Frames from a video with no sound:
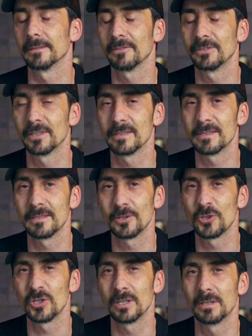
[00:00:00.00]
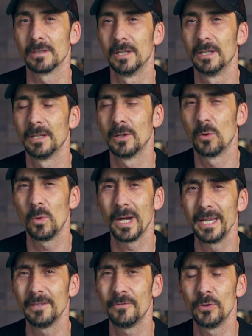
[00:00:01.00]
after researching
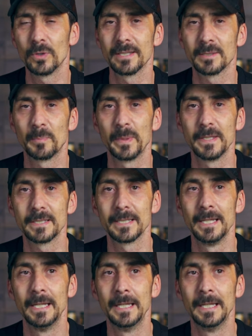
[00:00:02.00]
quite a few recipes,